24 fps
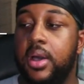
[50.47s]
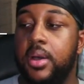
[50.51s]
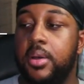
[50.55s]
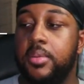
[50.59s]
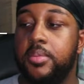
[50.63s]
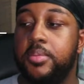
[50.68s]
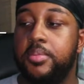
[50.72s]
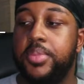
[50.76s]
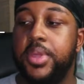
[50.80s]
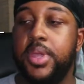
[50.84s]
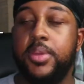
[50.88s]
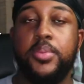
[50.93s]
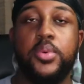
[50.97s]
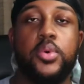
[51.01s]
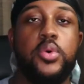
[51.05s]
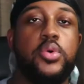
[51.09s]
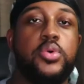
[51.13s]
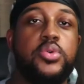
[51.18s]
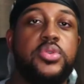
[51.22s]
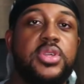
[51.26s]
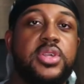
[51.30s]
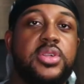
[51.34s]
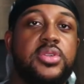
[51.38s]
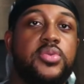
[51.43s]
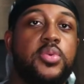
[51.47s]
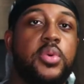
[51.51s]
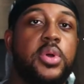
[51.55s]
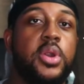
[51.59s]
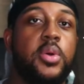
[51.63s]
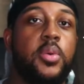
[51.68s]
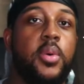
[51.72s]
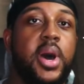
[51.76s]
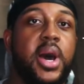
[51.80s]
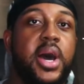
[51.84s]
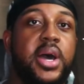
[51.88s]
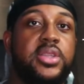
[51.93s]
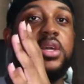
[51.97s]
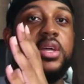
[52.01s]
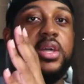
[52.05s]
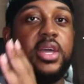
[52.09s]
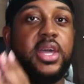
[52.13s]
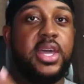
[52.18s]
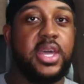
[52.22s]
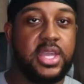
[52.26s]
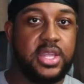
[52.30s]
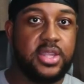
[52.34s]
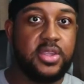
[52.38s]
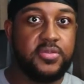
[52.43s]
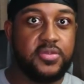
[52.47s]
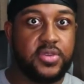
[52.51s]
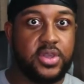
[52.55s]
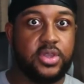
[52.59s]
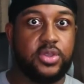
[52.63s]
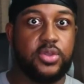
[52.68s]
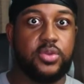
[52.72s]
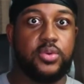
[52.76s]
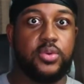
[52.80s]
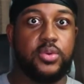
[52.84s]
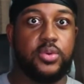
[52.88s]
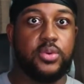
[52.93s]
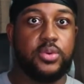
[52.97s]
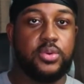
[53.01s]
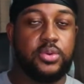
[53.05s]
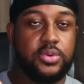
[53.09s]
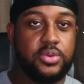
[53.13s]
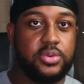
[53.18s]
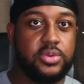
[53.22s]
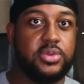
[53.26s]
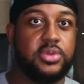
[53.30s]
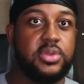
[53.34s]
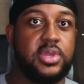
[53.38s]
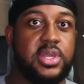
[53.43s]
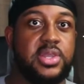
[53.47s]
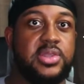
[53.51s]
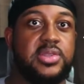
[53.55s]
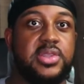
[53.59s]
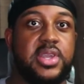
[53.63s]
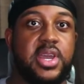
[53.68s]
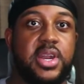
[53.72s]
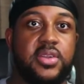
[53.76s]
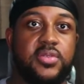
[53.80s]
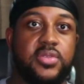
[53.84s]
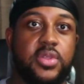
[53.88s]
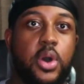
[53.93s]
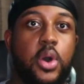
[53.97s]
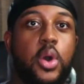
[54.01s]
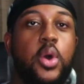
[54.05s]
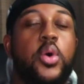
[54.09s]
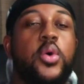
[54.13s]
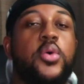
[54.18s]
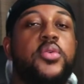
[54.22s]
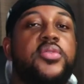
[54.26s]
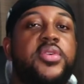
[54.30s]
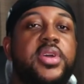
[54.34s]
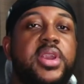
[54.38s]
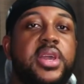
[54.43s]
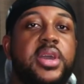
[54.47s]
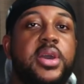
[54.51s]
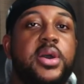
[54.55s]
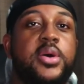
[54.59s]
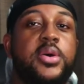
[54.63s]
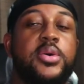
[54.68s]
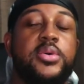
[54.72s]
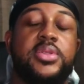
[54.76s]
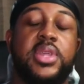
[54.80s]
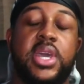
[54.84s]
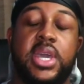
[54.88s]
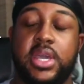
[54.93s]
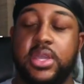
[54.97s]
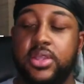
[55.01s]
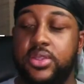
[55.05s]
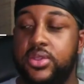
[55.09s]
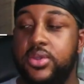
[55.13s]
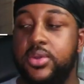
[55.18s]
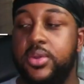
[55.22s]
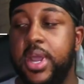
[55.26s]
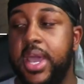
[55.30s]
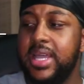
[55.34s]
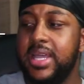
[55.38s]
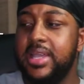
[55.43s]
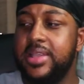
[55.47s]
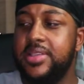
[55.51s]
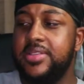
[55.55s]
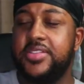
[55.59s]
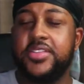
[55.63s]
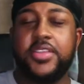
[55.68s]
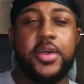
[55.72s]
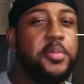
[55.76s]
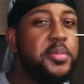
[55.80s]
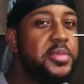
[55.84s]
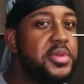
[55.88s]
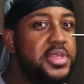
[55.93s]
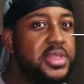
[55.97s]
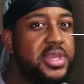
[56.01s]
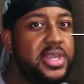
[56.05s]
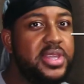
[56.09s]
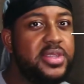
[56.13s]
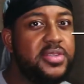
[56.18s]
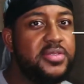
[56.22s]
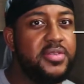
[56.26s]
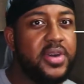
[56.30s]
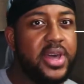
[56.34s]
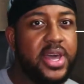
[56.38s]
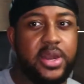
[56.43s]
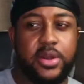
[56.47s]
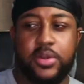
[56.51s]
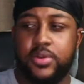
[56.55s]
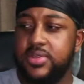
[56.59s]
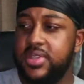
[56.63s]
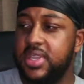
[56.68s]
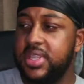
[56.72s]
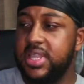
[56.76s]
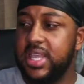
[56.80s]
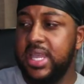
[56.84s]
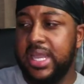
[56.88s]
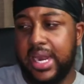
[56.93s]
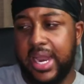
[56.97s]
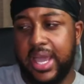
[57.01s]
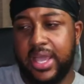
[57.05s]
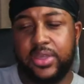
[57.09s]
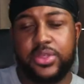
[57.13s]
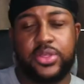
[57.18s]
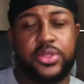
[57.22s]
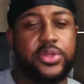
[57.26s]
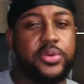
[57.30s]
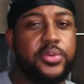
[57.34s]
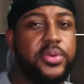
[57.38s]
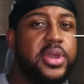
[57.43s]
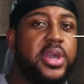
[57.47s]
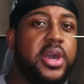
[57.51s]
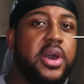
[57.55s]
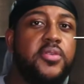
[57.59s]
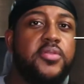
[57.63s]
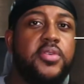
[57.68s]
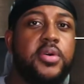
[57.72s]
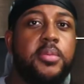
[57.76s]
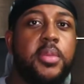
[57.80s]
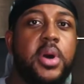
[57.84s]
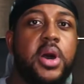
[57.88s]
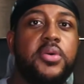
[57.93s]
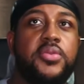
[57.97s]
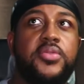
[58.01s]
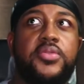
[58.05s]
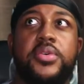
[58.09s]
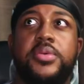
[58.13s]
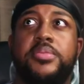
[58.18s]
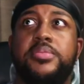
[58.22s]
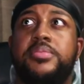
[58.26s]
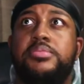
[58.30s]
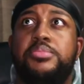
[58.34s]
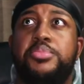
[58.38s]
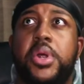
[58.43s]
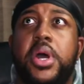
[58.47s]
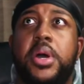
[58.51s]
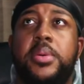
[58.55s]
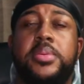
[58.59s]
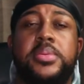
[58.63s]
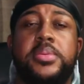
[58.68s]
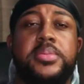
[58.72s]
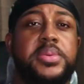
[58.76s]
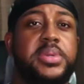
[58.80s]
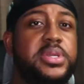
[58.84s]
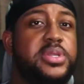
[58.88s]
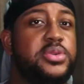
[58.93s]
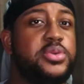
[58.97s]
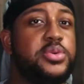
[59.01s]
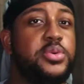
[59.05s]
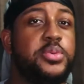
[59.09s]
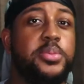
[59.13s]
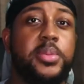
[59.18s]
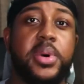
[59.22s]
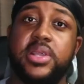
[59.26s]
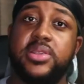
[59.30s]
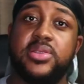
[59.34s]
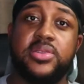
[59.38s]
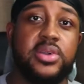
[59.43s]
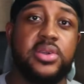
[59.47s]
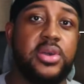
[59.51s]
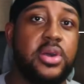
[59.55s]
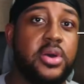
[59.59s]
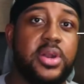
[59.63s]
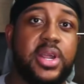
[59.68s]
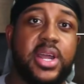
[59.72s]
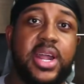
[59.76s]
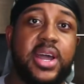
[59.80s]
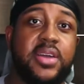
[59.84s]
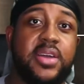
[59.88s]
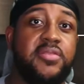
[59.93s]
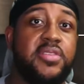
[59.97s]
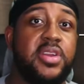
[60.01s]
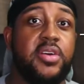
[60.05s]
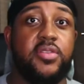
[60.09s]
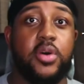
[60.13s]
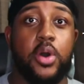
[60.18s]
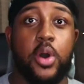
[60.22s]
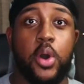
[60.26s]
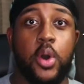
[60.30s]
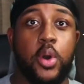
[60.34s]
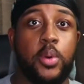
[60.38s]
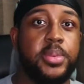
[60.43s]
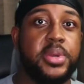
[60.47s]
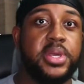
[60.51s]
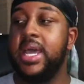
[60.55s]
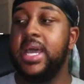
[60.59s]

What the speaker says: people who just want to watch individuals instead of the whole video, they can do that. Some of these vinyls, I think like 3 of them are from probably 2 months ago that I've never opened.